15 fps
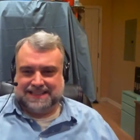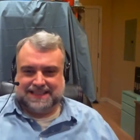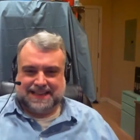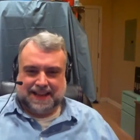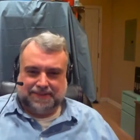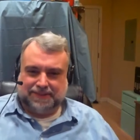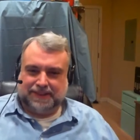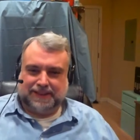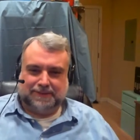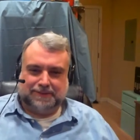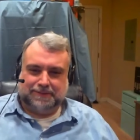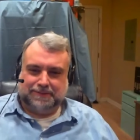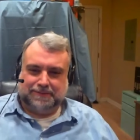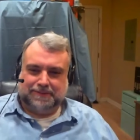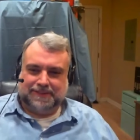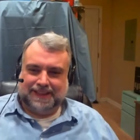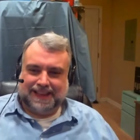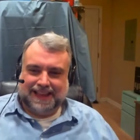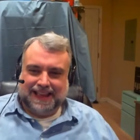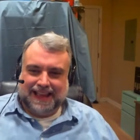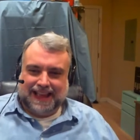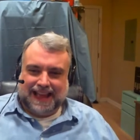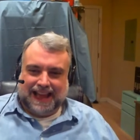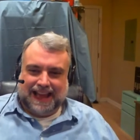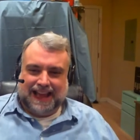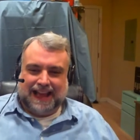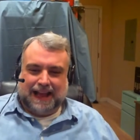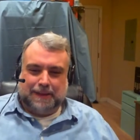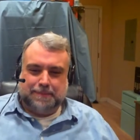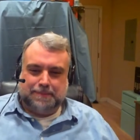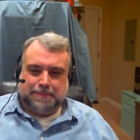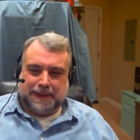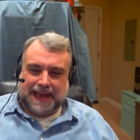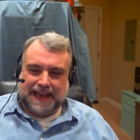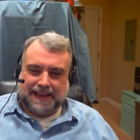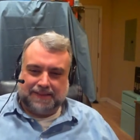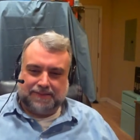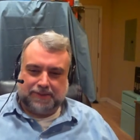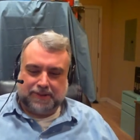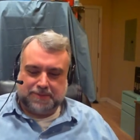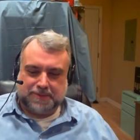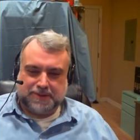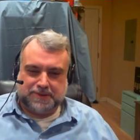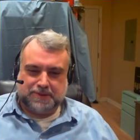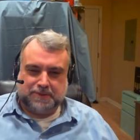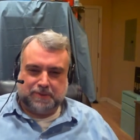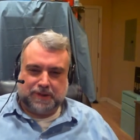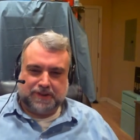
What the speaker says: definitely. I'm back and forth between one